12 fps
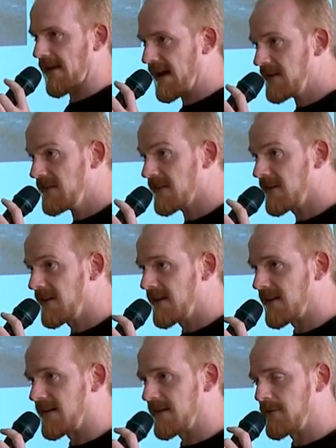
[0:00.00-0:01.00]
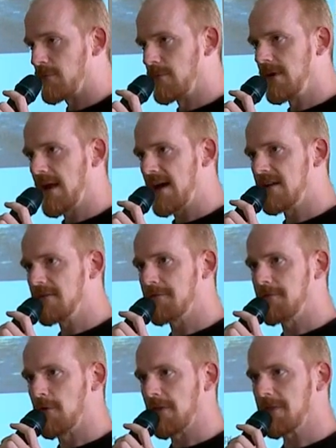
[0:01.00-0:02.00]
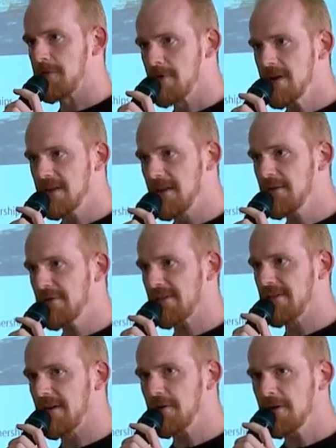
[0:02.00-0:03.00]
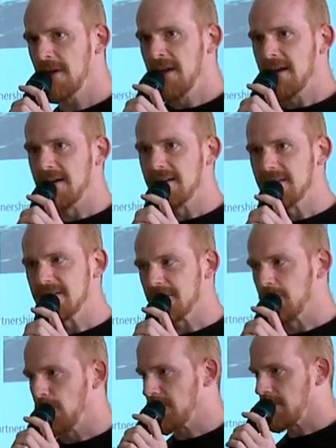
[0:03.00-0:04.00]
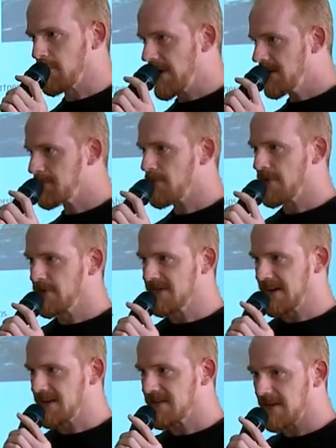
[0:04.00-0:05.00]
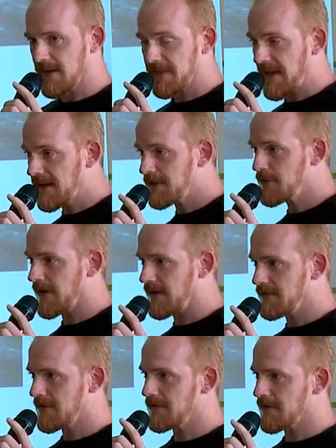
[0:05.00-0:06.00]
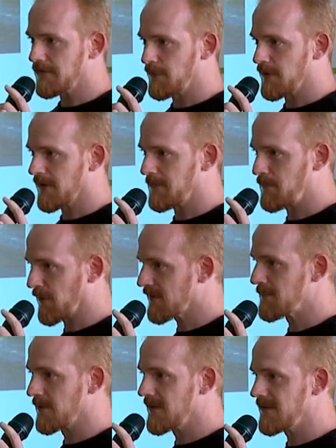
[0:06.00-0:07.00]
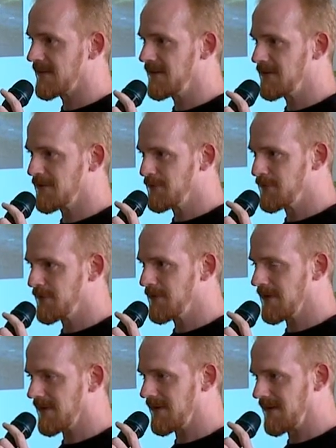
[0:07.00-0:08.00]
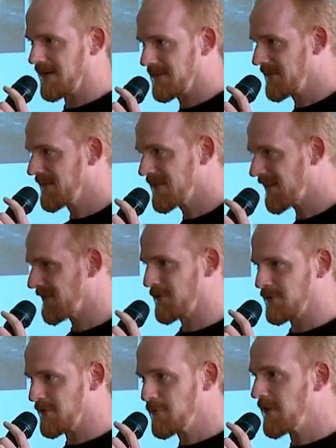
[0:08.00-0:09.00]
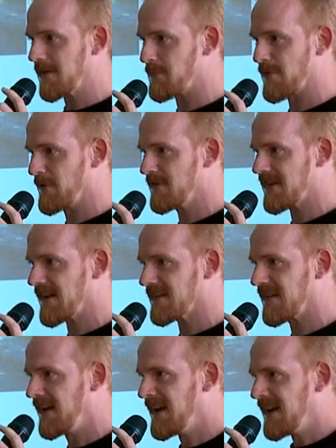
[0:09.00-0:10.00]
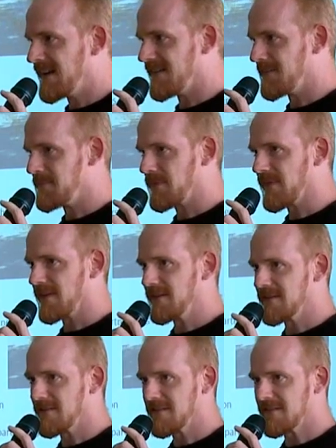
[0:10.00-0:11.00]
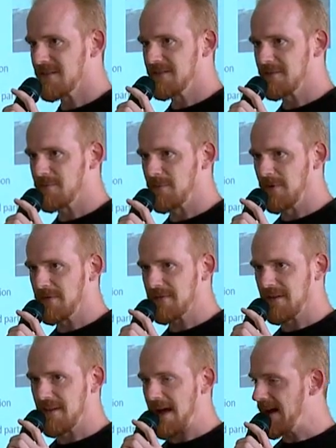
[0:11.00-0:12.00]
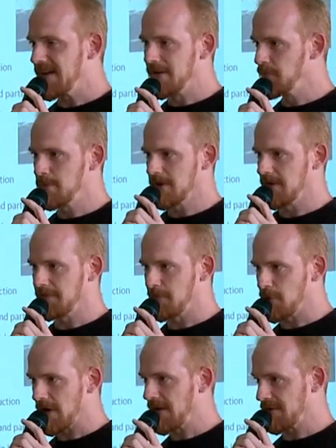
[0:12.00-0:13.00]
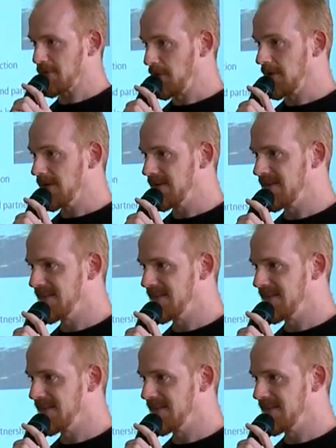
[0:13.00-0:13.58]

end. We had it for 3 years now, and it was a great project. Thank you, Evan, for the possibility to do that project. It was an eye-opener for us all.